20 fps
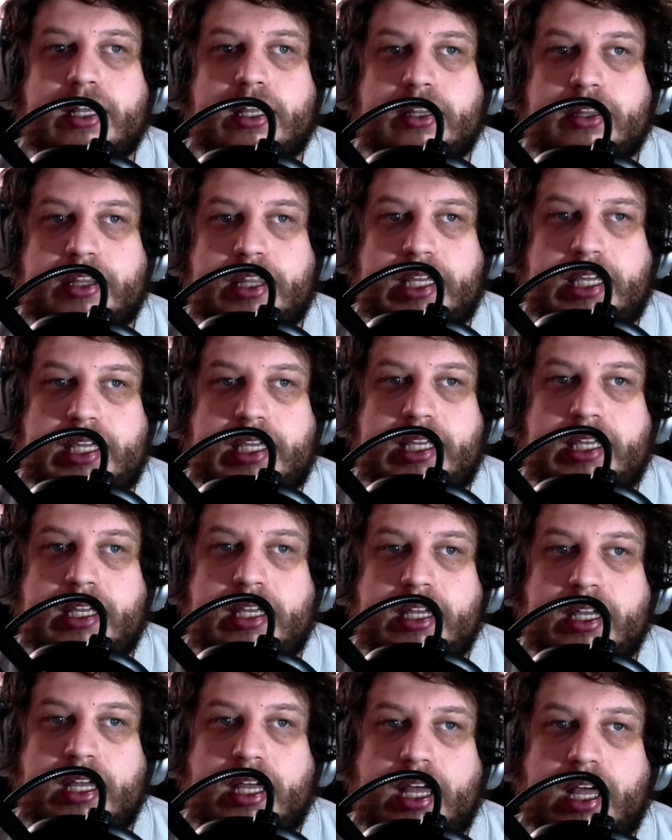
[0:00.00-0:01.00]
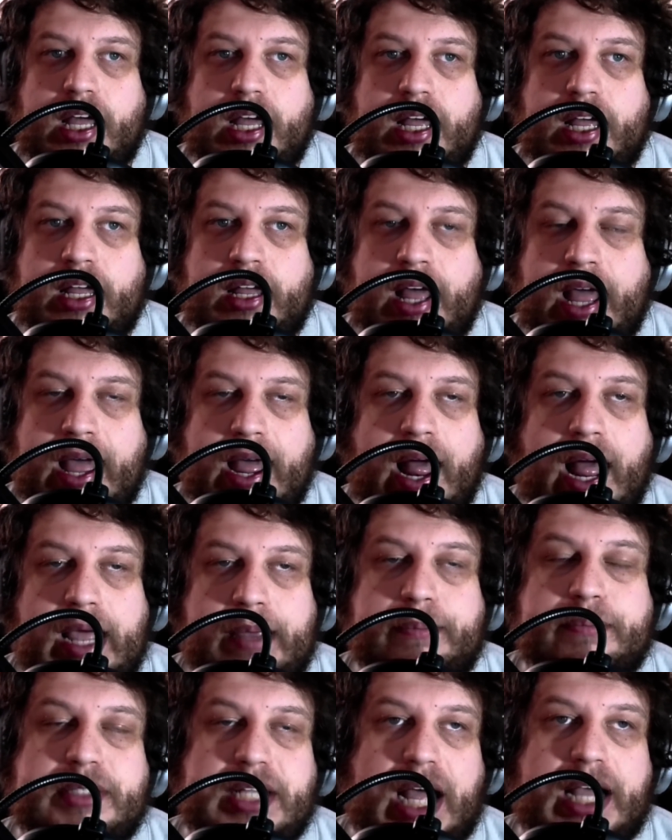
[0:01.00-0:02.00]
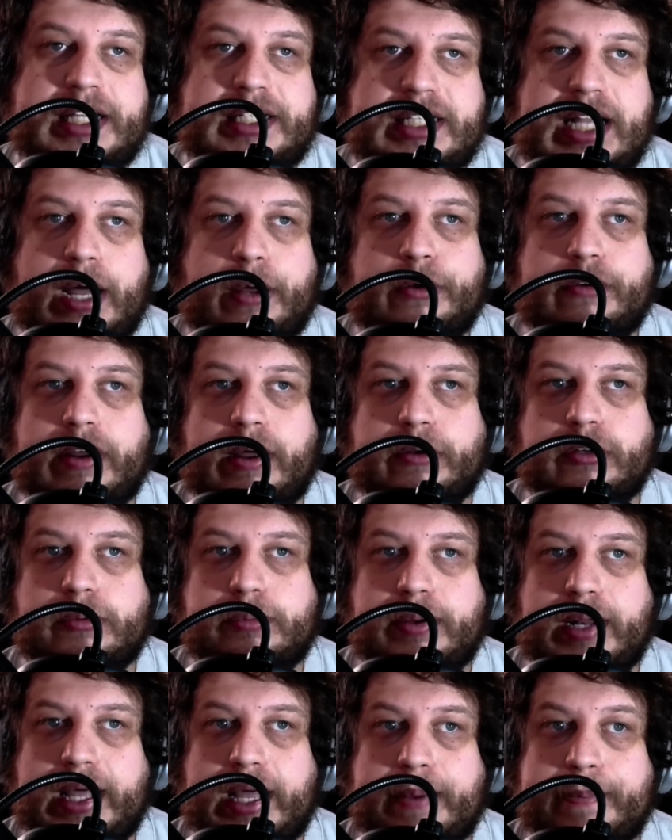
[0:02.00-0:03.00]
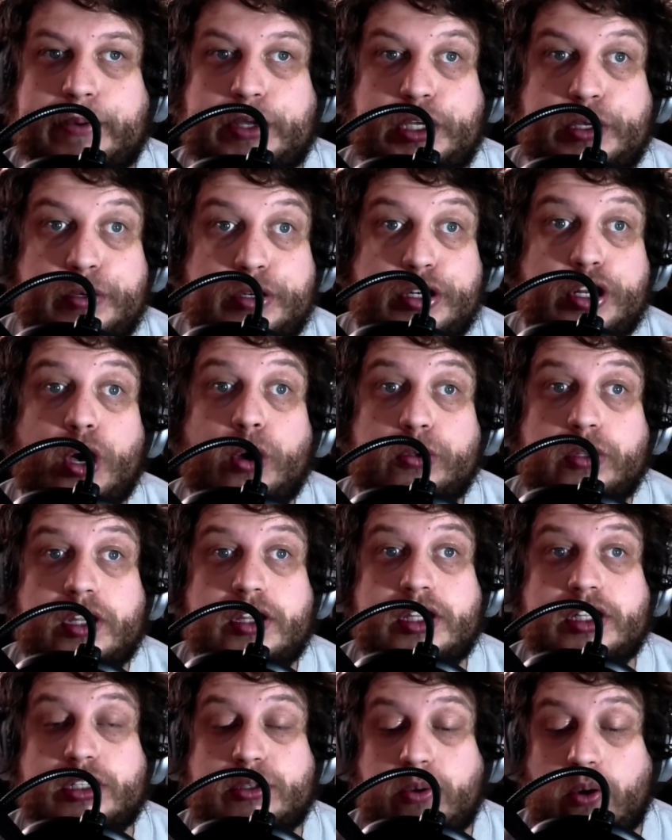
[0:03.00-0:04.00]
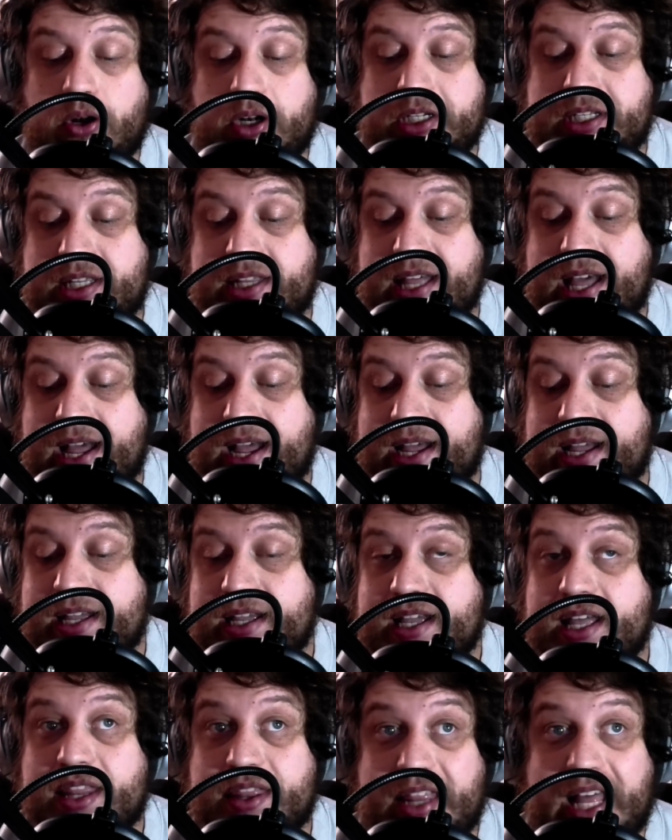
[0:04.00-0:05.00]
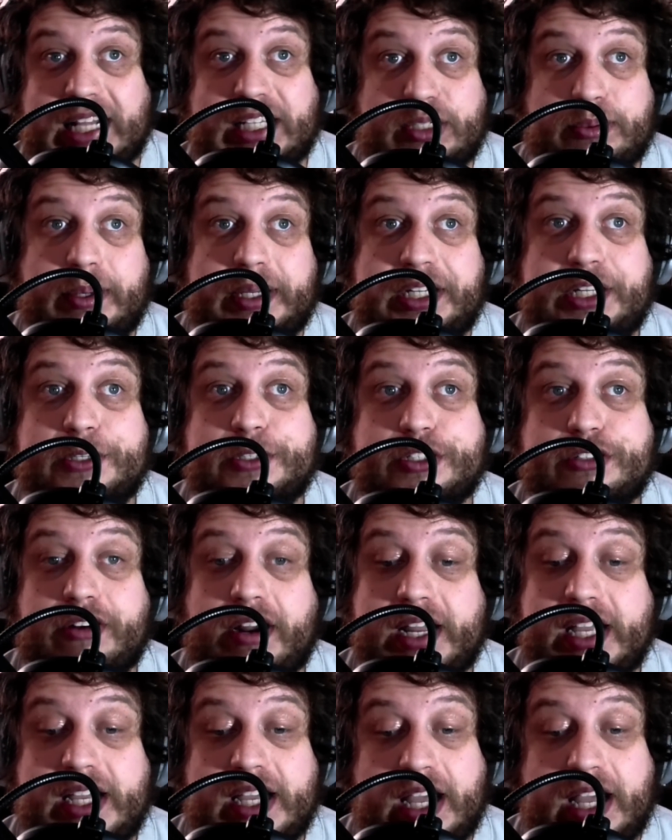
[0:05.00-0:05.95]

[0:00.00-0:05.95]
the hype dies down around a player, but that there's quality there, that's when you strike.